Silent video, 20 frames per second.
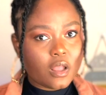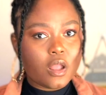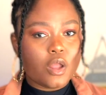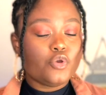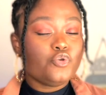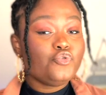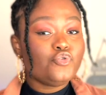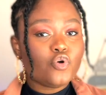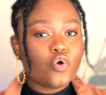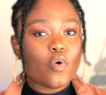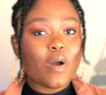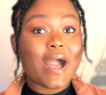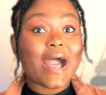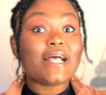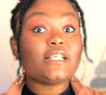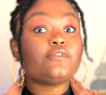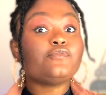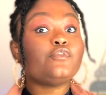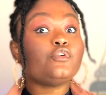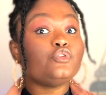No,
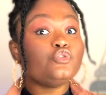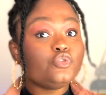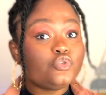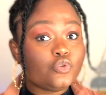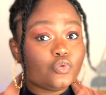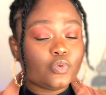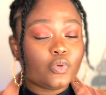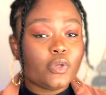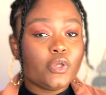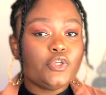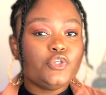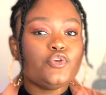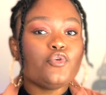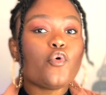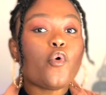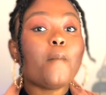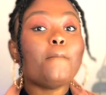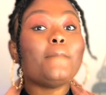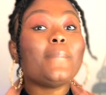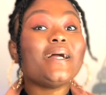as for you, you
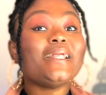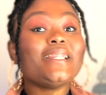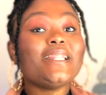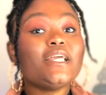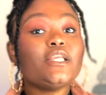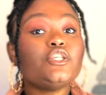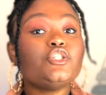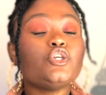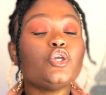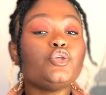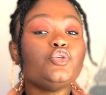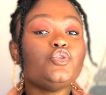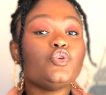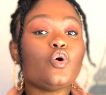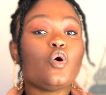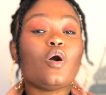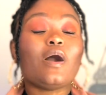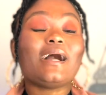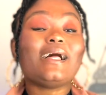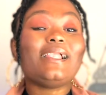will manage
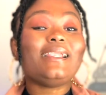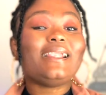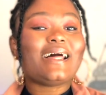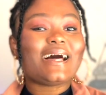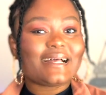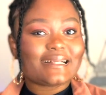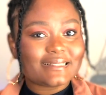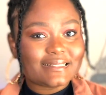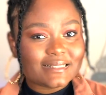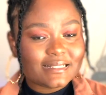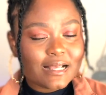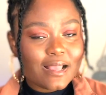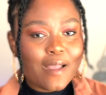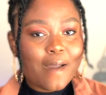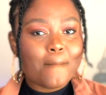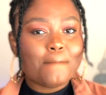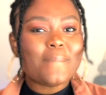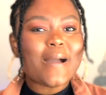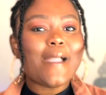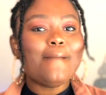your class
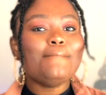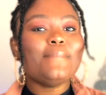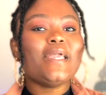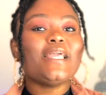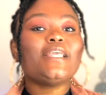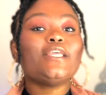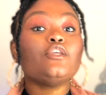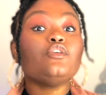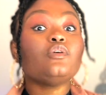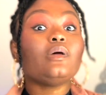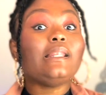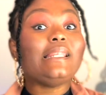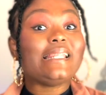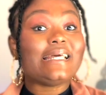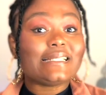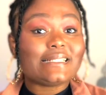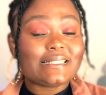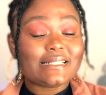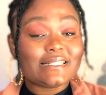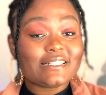by making your
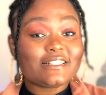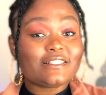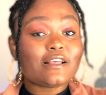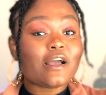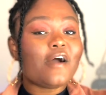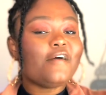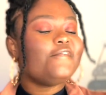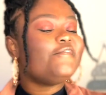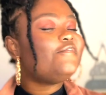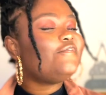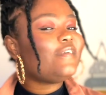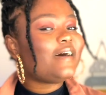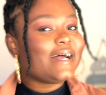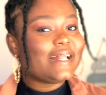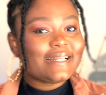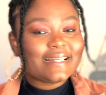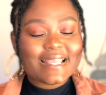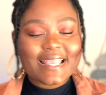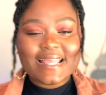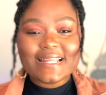lessons
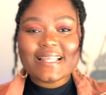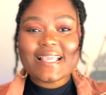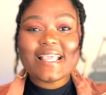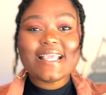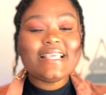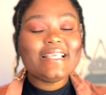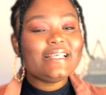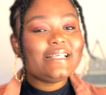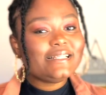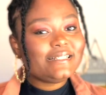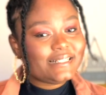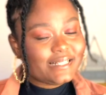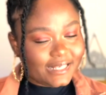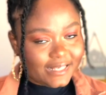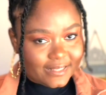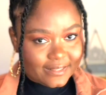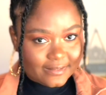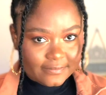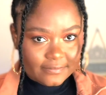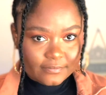fun and easy.
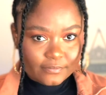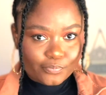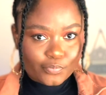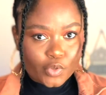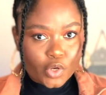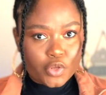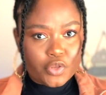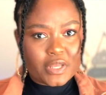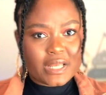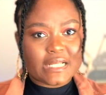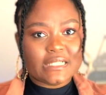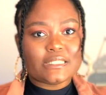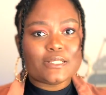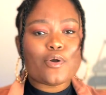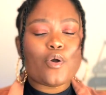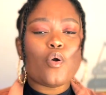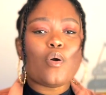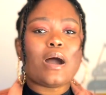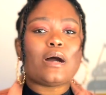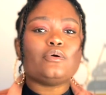You can say,
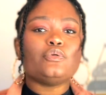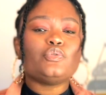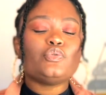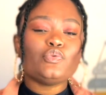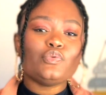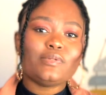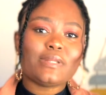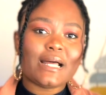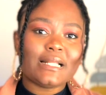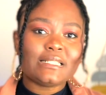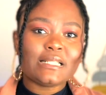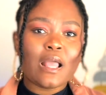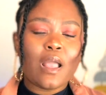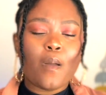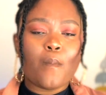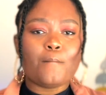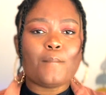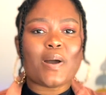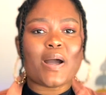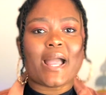oh, I'll do that
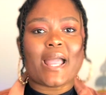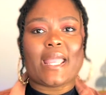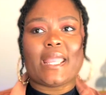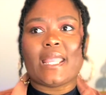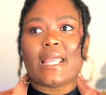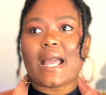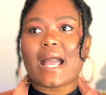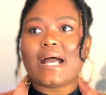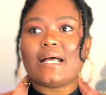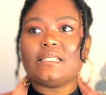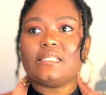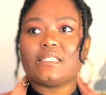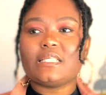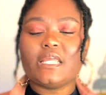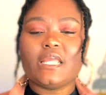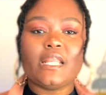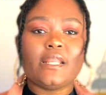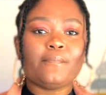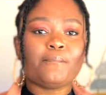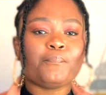by
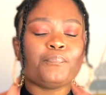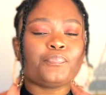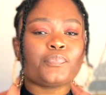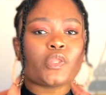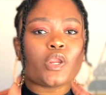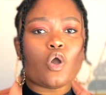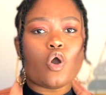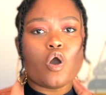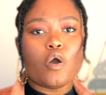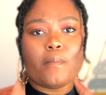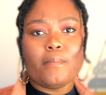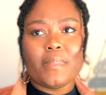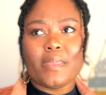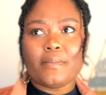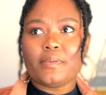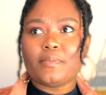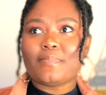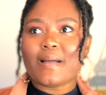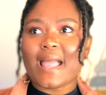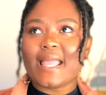asking, or
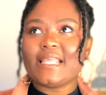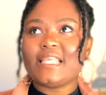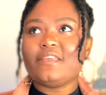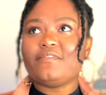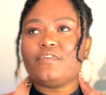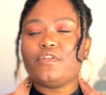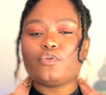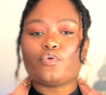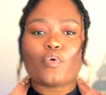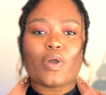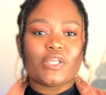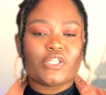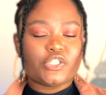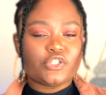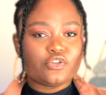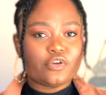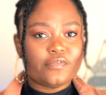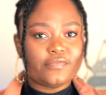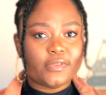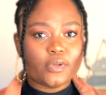maybe by giving question
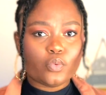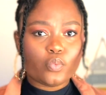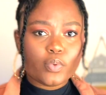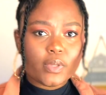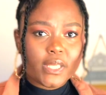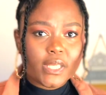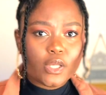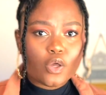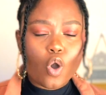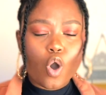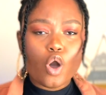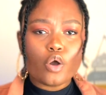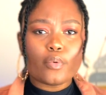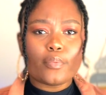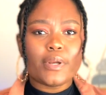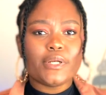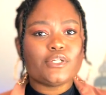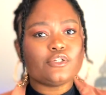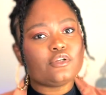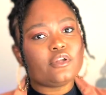of the week or
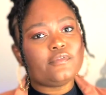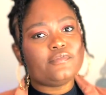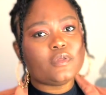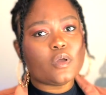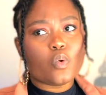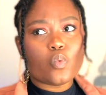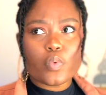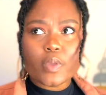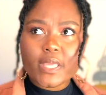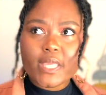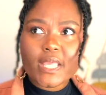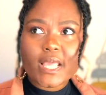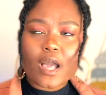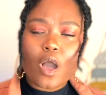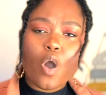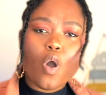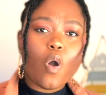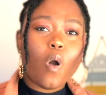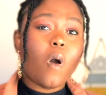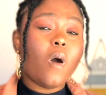riddle of the week
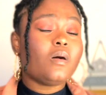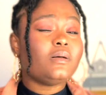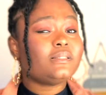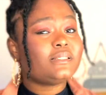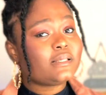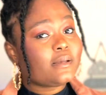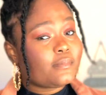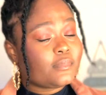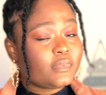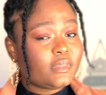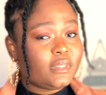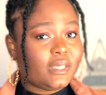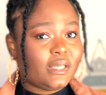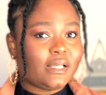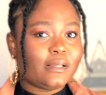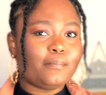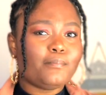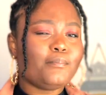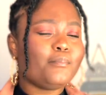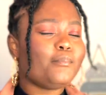or something.